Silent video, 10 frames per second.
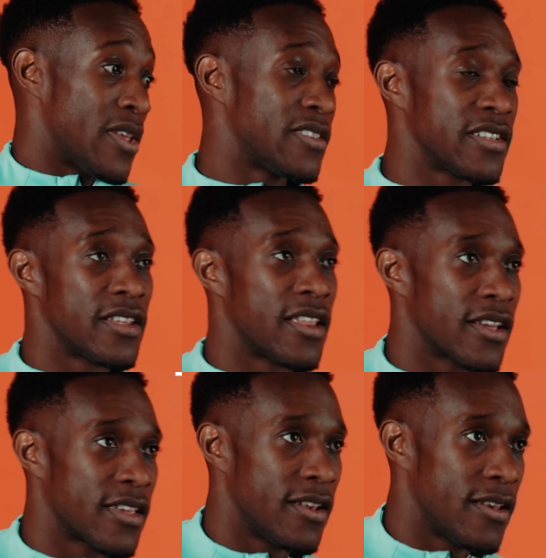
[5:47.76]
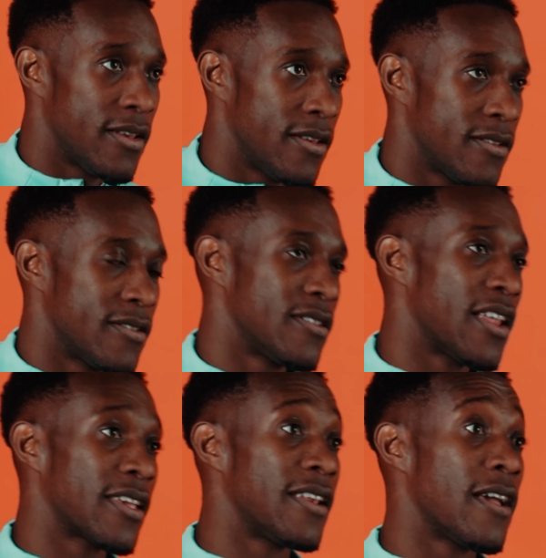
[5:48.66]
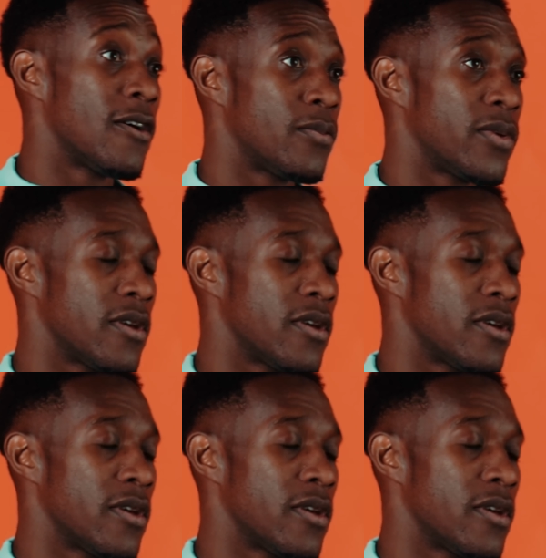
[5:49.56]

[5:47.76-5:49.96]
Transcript: mentally that can that can help